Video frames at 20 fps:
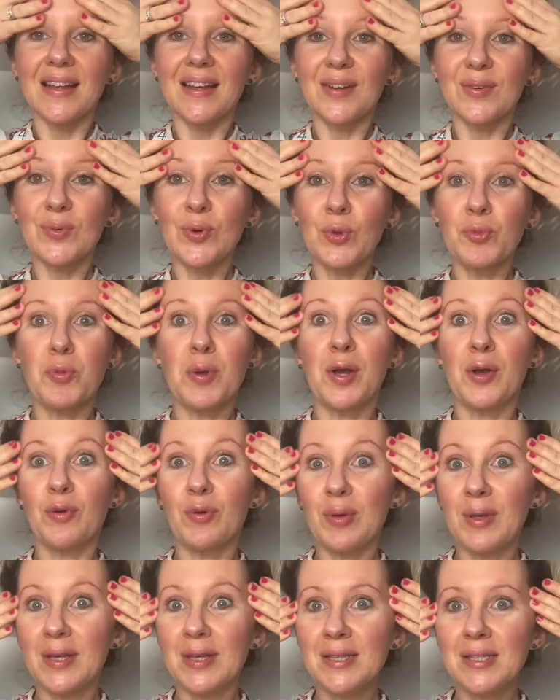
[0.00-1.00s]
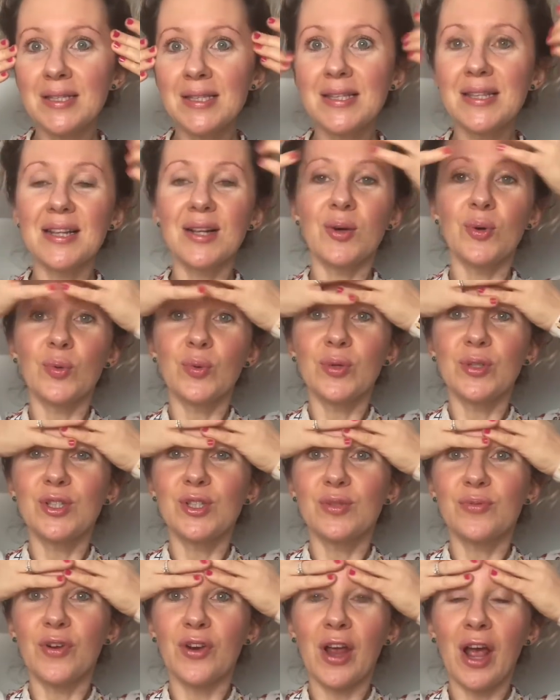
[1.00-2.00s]
what we creased, which
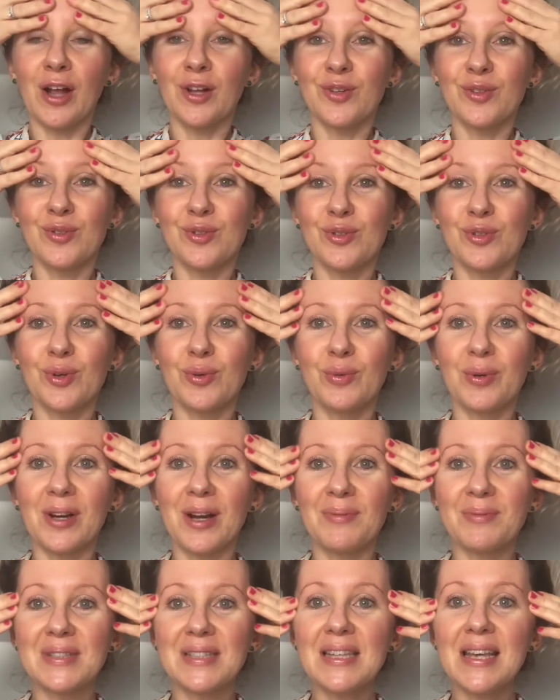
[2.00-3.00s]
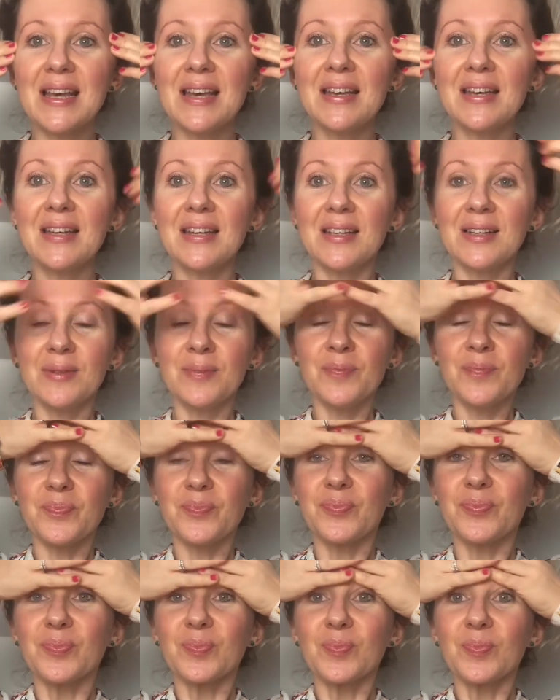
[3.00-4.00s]
is very unusual what I'm saying.
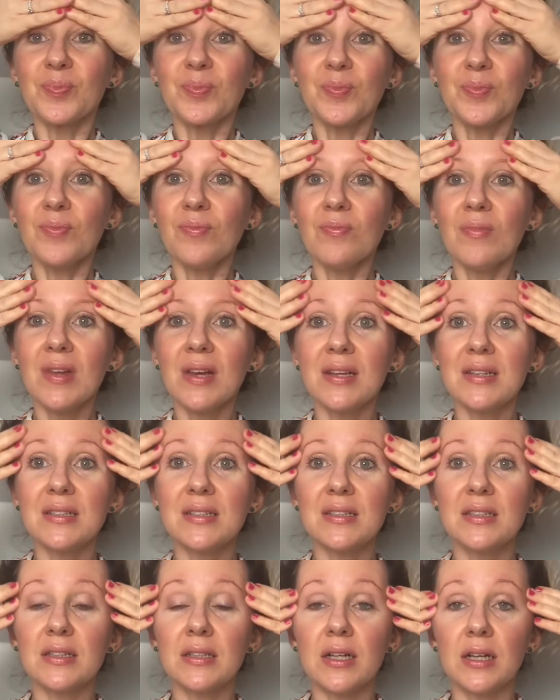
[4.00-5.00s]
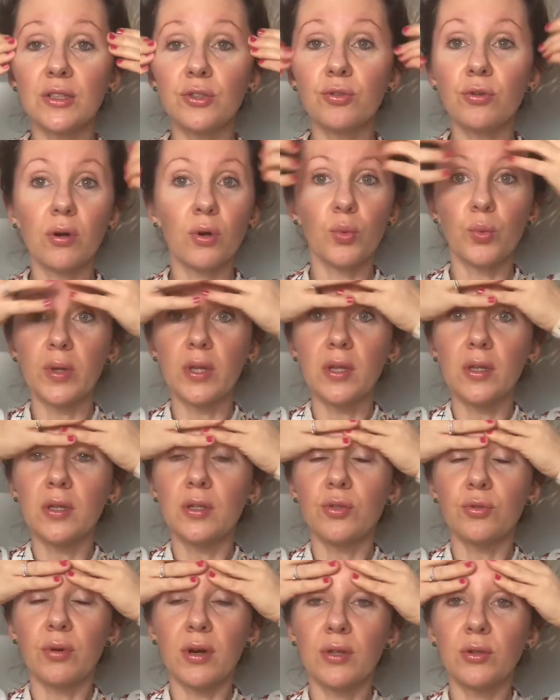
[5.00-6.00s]
As natural, we
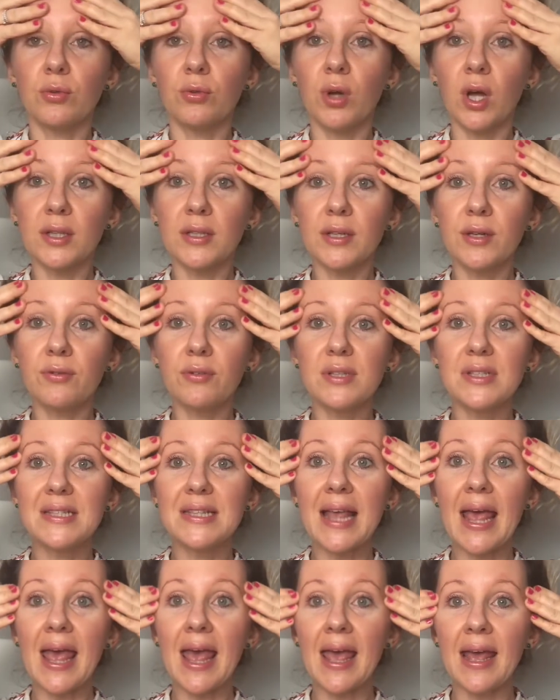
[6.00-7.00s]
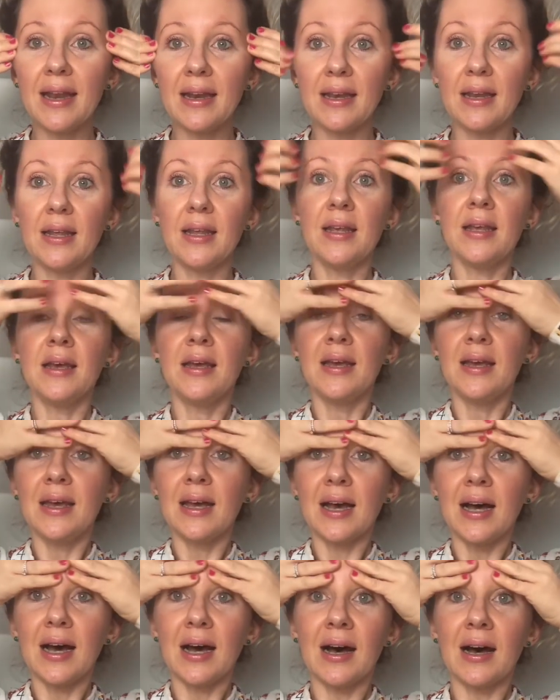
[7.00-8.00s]
try to not crease any
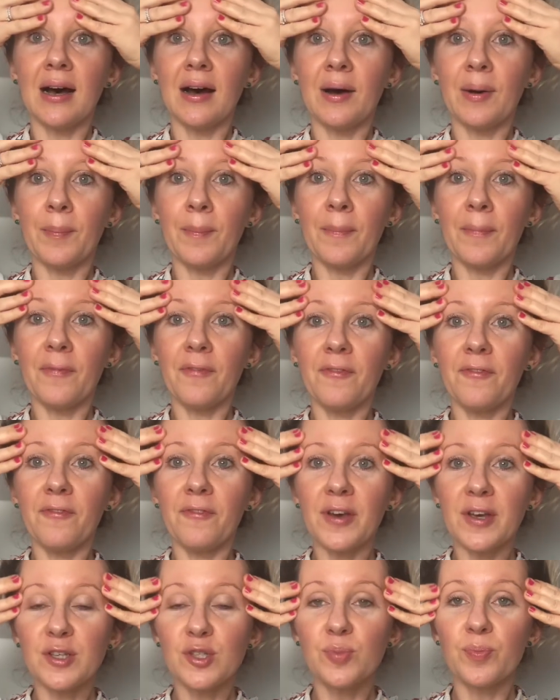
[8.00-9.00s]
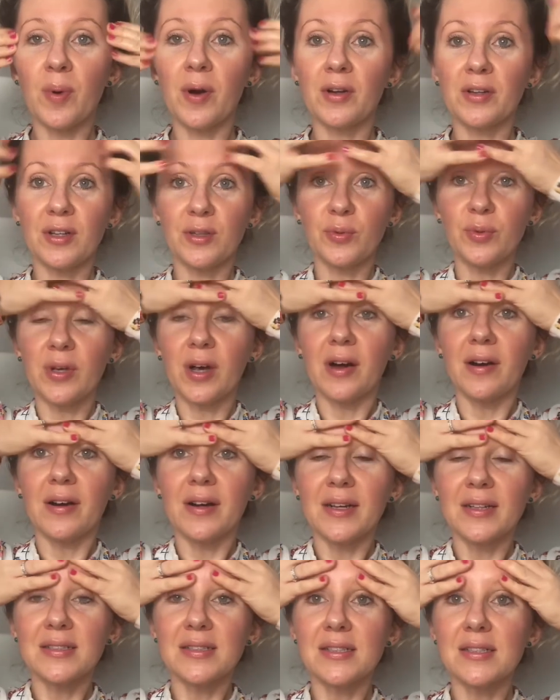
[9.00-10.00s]
face part that we are
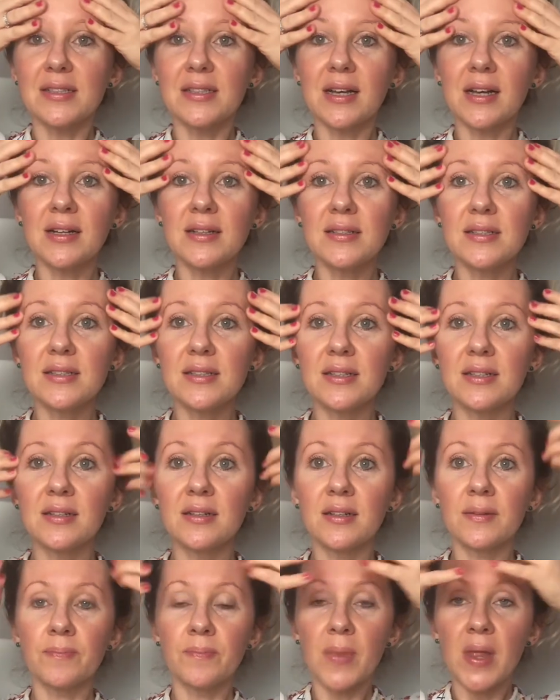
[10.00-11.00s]
exercising.